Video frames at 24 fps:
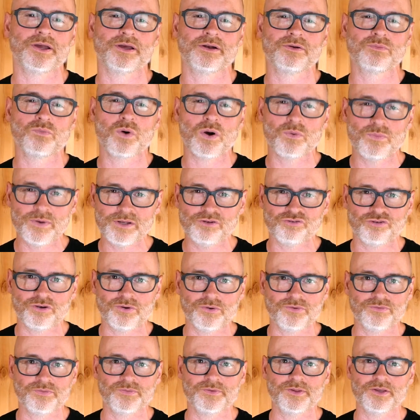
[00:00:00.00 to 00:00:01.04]
And what we
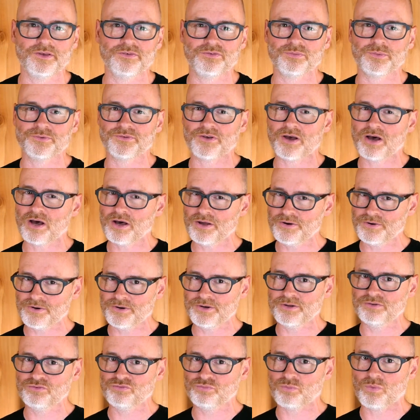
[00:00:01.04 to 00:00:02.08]
chose for this was a
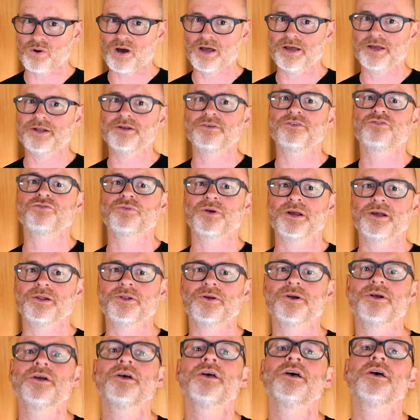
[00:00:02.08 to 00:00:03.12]
100-inch wide
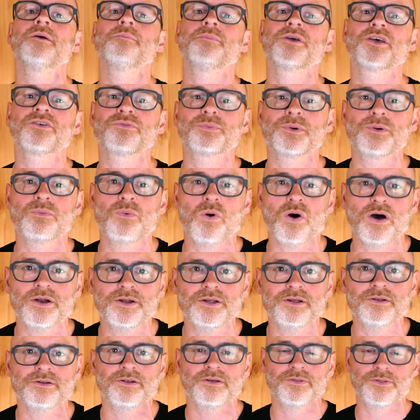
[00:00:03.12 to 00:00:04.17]
trailer because we
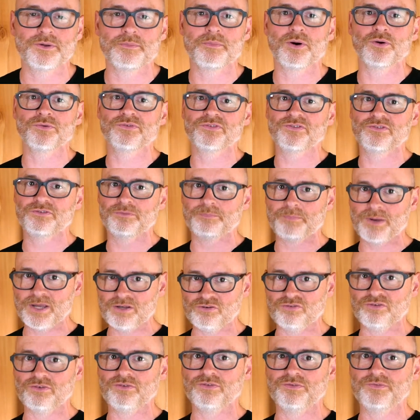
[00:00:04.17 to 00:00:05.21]
wanted the most
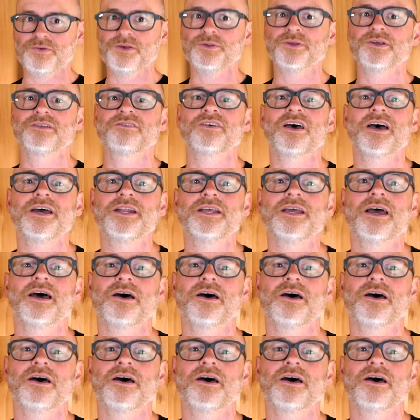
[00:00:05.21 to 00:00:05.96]
spacious feeling tiny